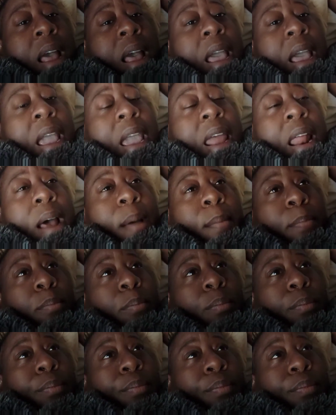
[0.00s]
and I'm
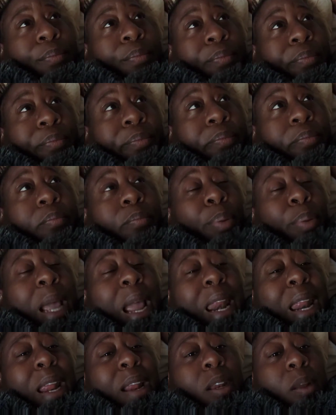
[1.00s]

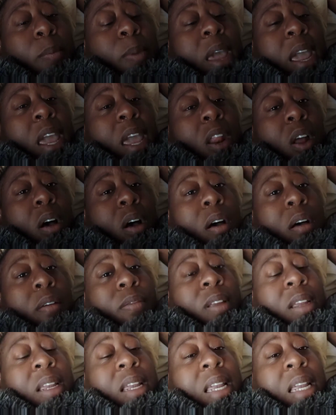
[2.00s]
planning to pay it off
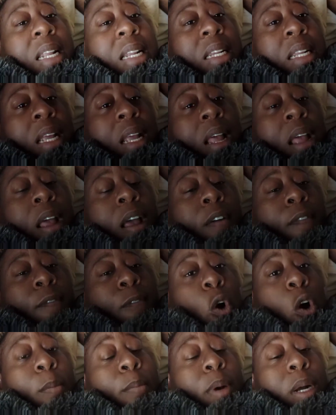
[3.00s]
in
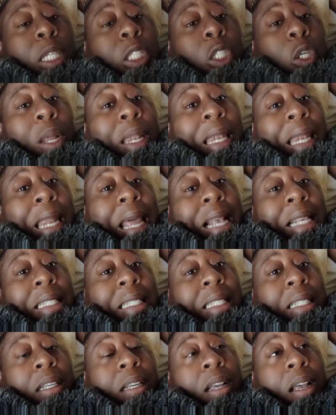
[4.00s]
4 months or
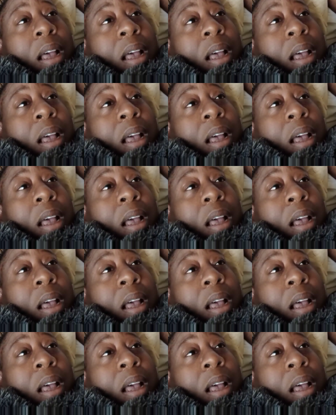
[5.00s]
less.